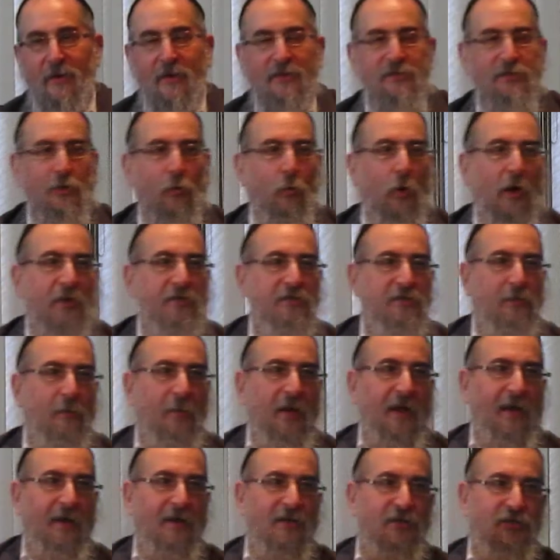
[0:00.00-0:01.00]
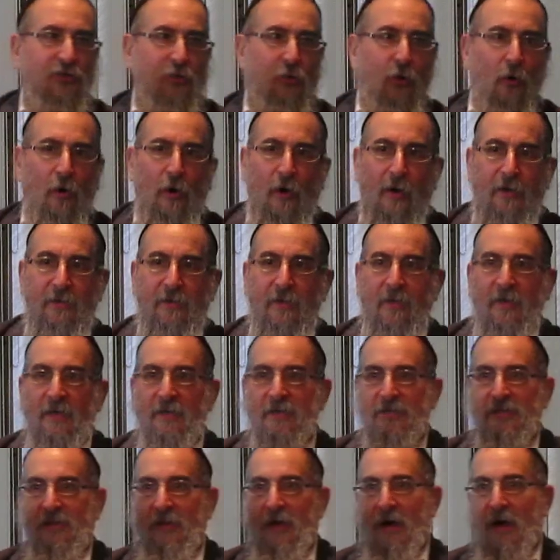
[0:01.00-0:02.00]
So once a man is caught in
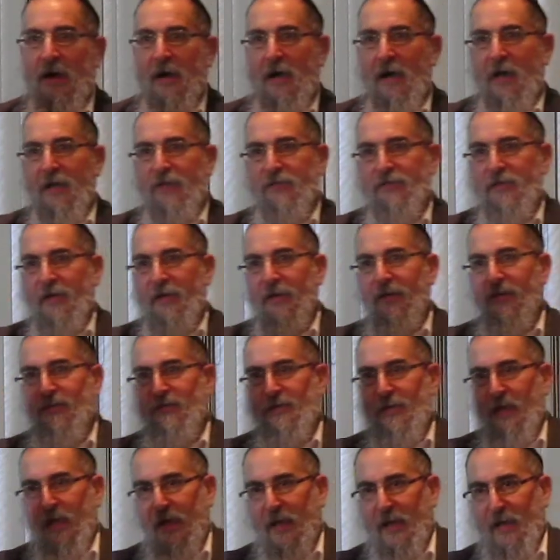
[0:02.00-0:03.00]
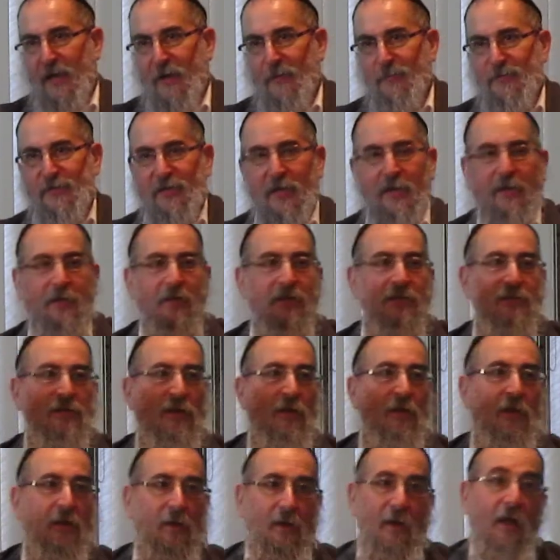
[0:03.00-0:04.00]
his lies and his games
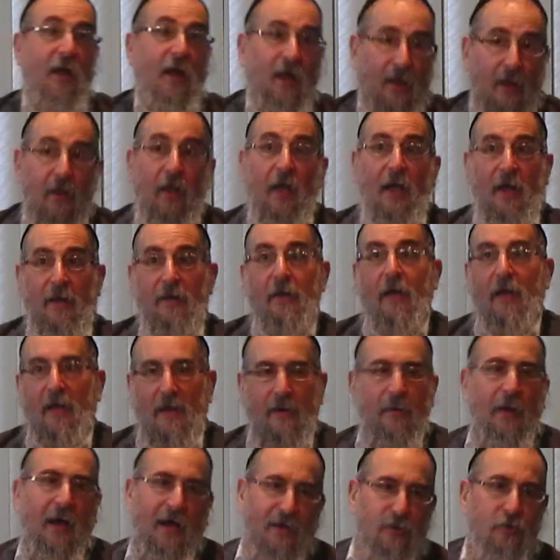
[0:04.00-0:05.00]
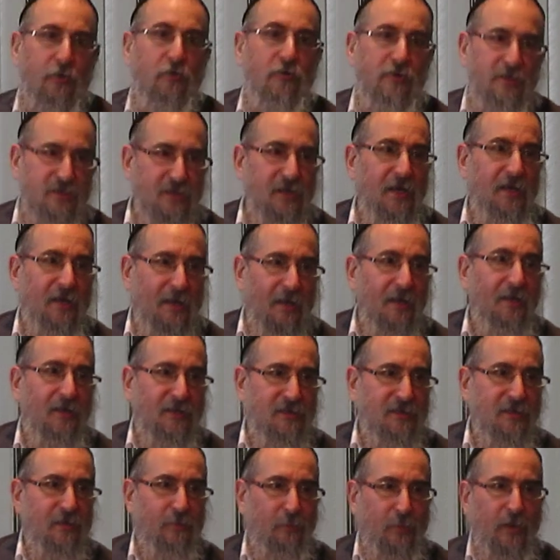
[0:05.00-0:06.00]
and I do see
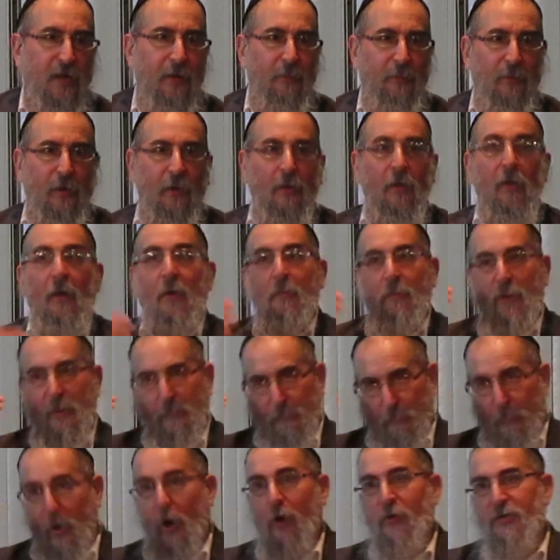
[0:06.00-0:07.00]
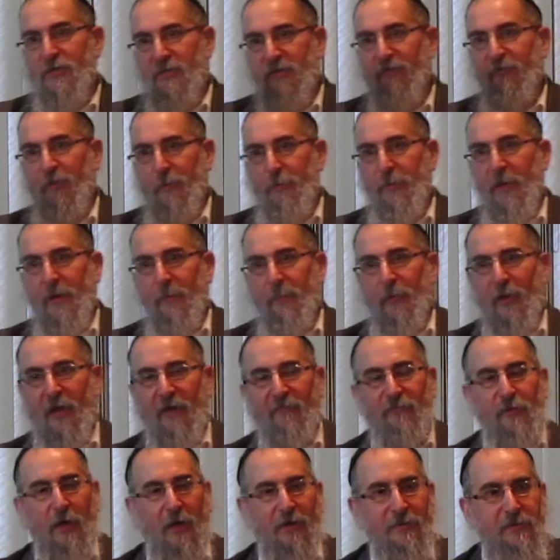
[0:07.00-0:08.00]
innocent people, but most of the people
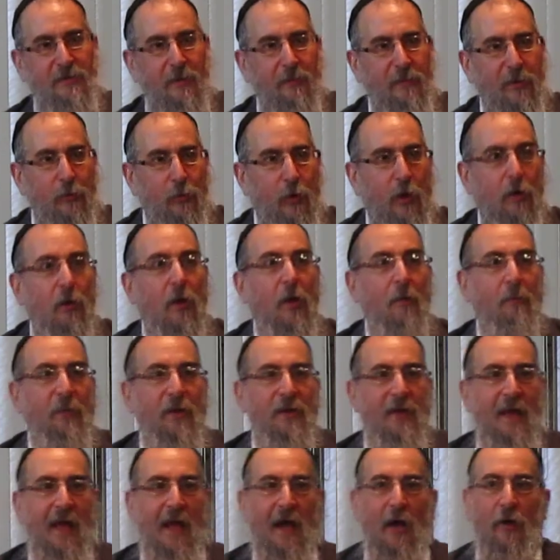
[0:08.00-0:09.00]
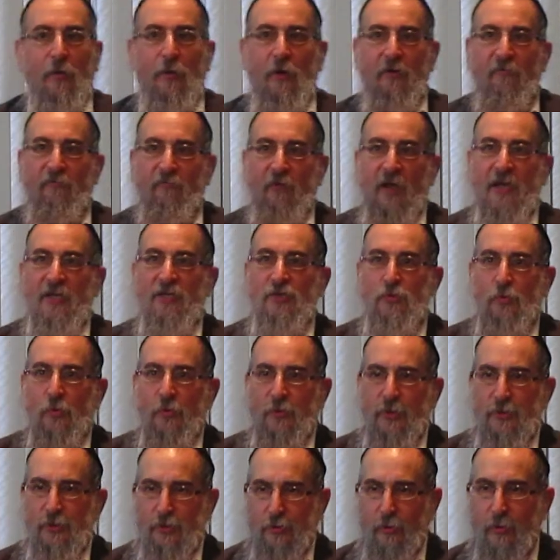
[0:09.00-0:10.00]
have done something wrong, but now they're faced
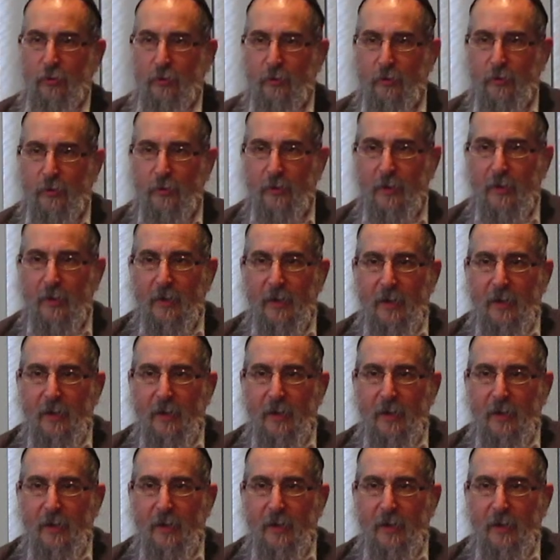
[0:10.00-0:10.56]
with the truth.